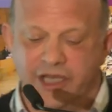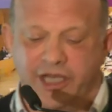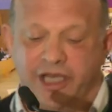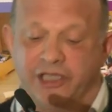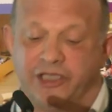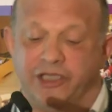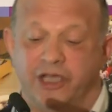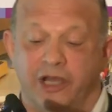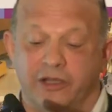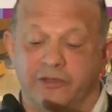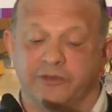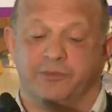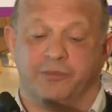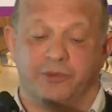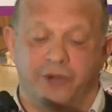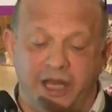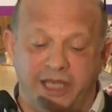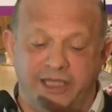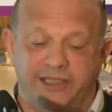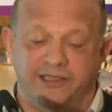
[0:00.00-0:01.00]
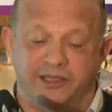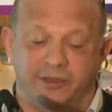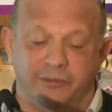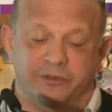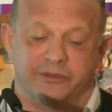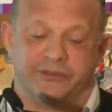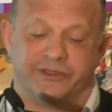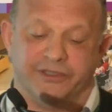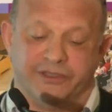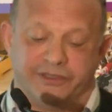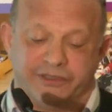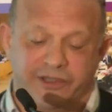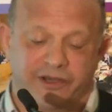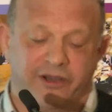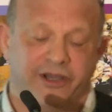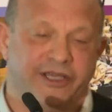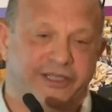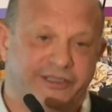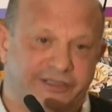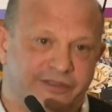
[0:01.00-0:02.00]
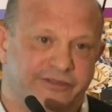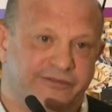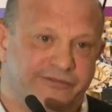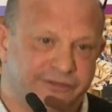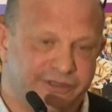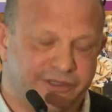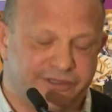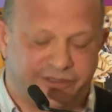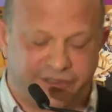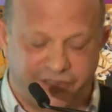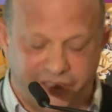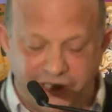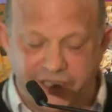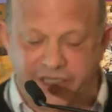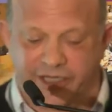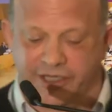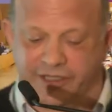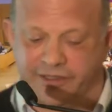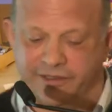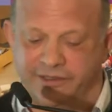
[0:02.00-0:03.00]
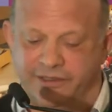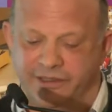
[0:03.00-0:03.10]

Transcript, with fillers: A child's brain doubles in size in the first year.